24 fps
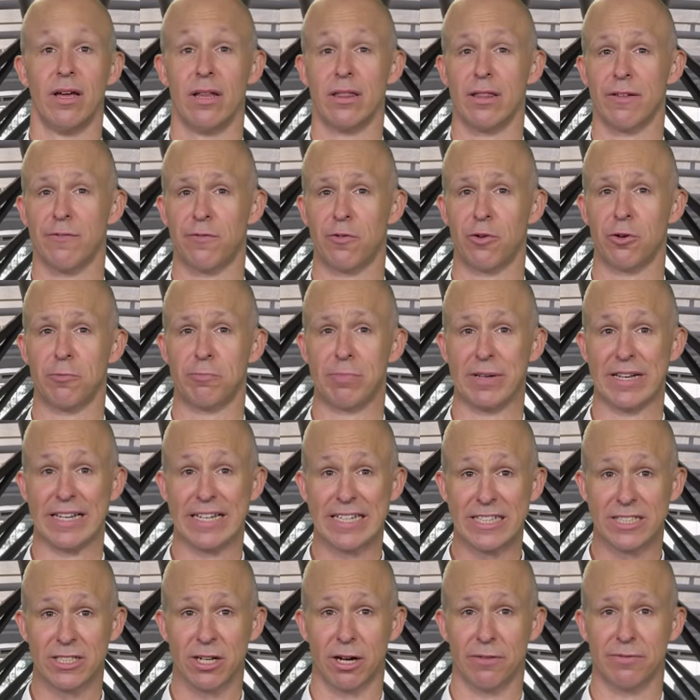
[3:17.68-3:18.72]
The four
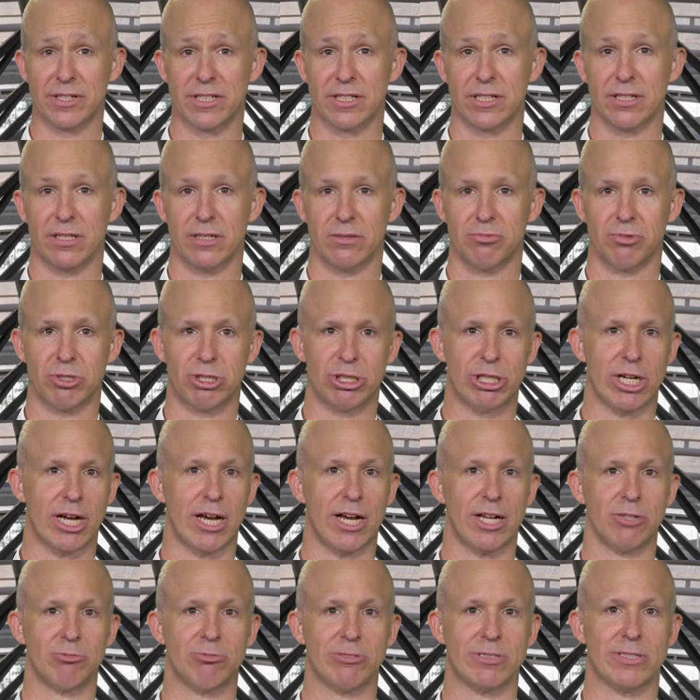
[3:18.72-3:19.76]
police officers were
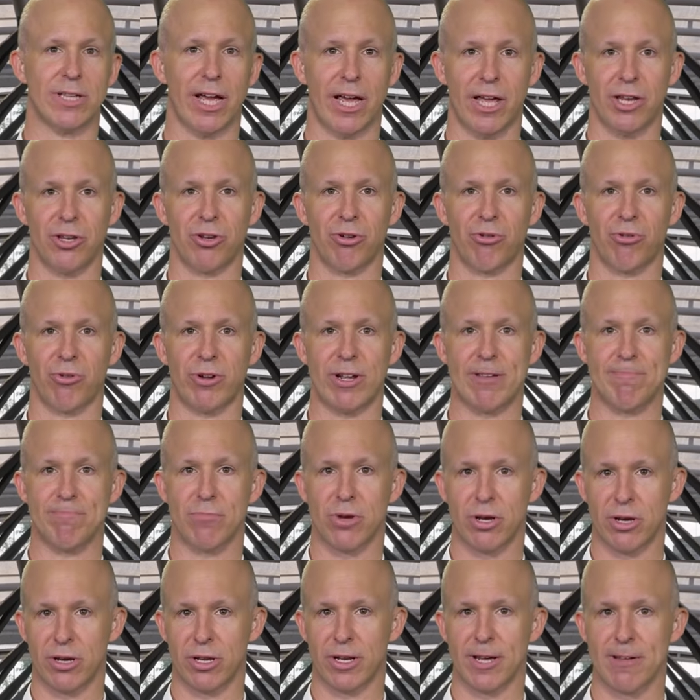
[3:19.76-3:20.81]
charged with second-degree
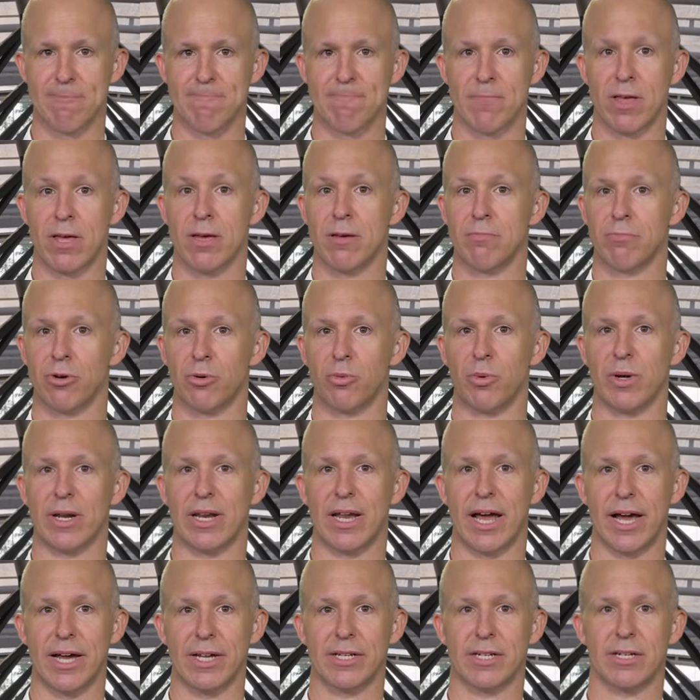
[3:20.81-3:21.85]
murder, but were
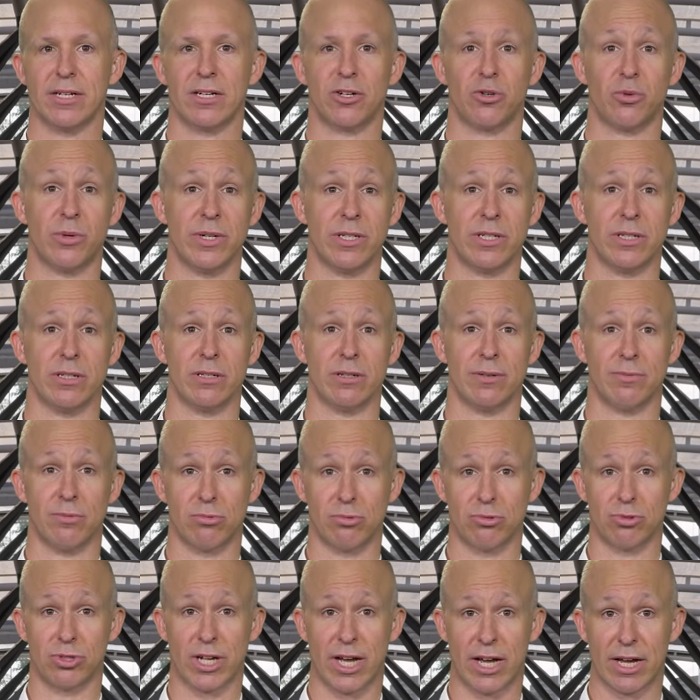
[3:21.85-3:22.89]
later acquitted of
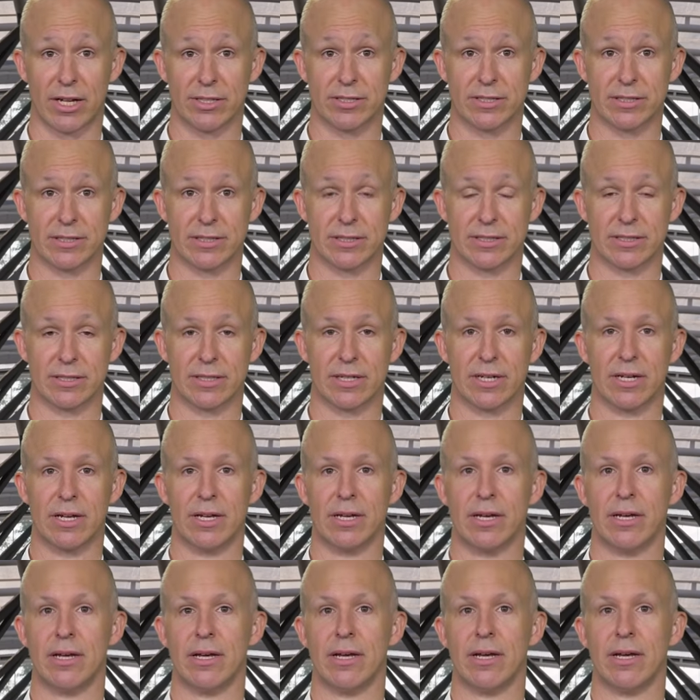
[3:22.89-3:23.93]
all charges.
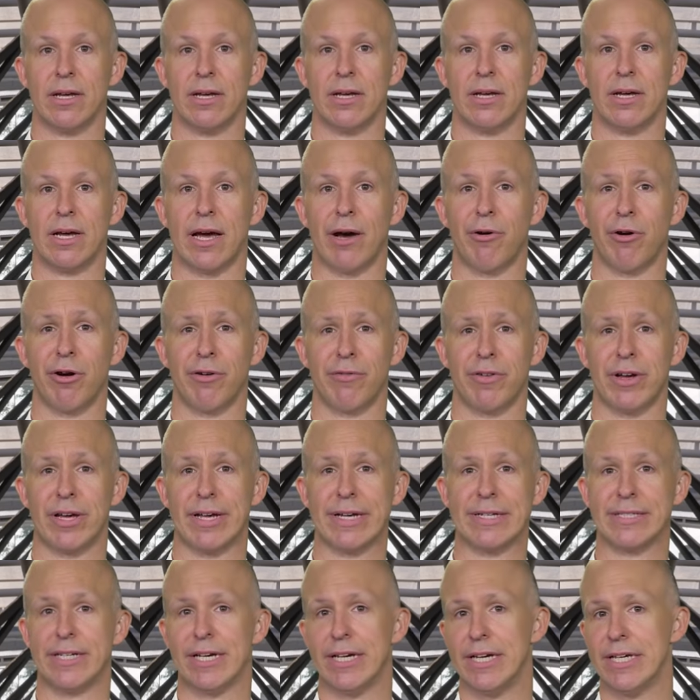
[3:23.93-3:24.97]
However,
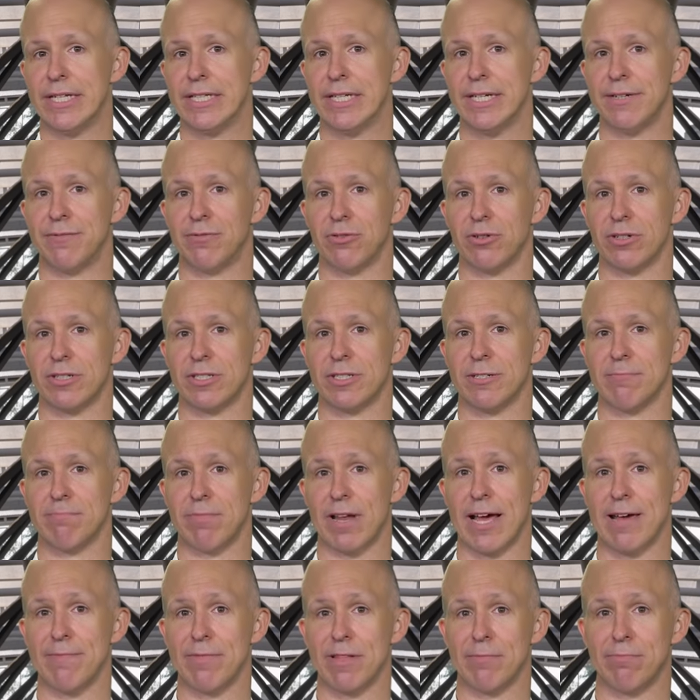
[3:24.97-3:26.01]
it's easy for us to
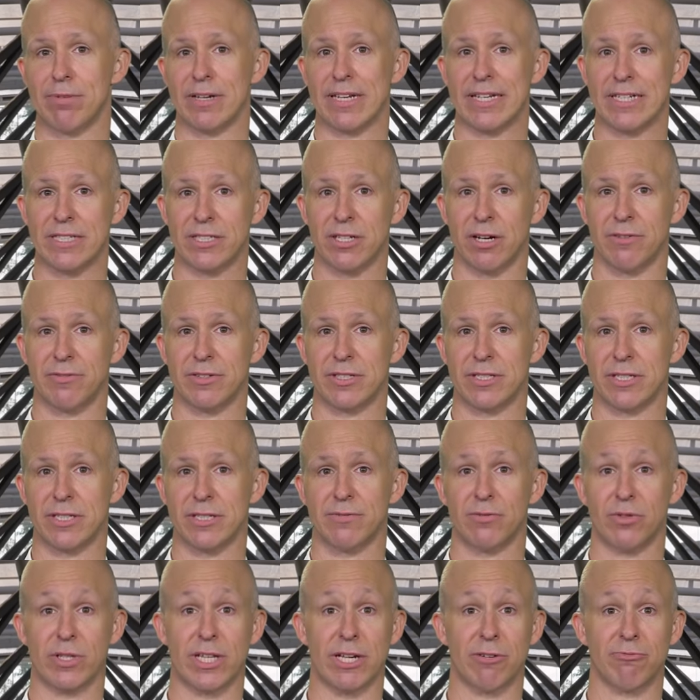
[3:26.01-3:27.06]
blame the police officers
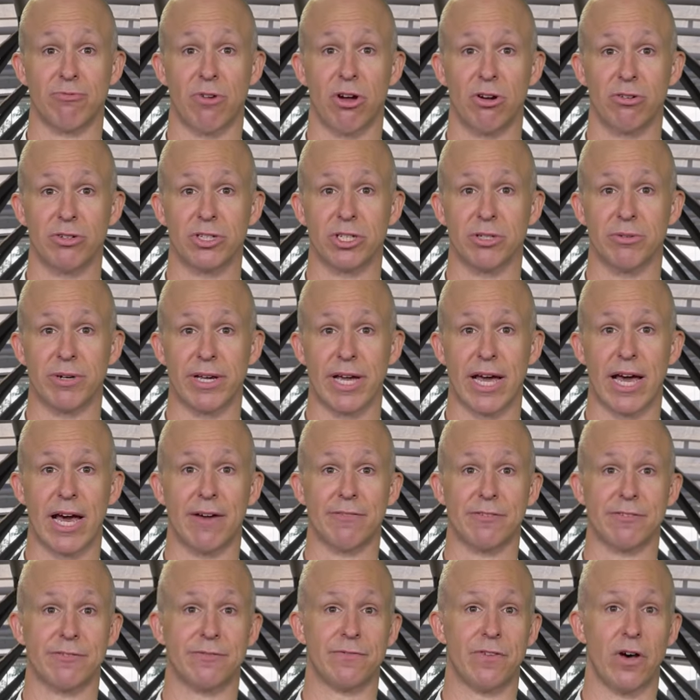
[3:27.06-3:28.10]
for their wrongdoing
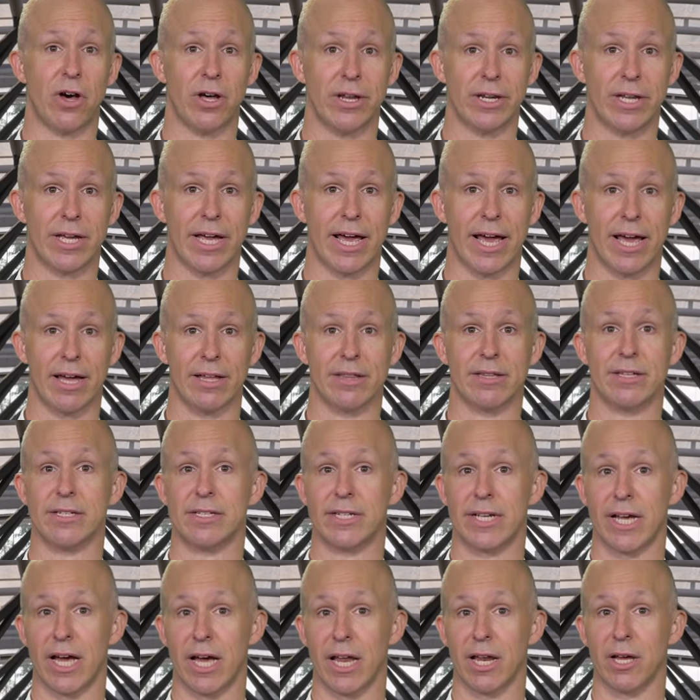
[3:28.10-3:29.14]
after finding out that
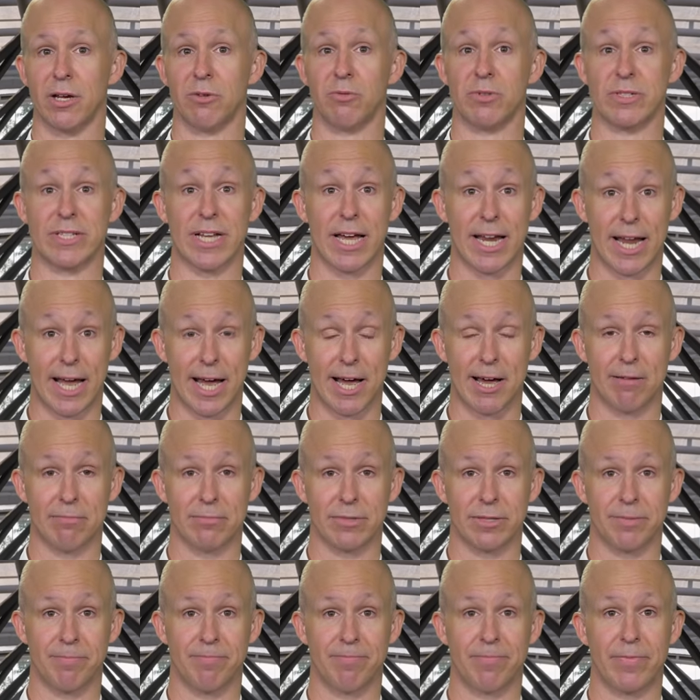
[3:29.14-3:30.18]
Diallo was unarmed.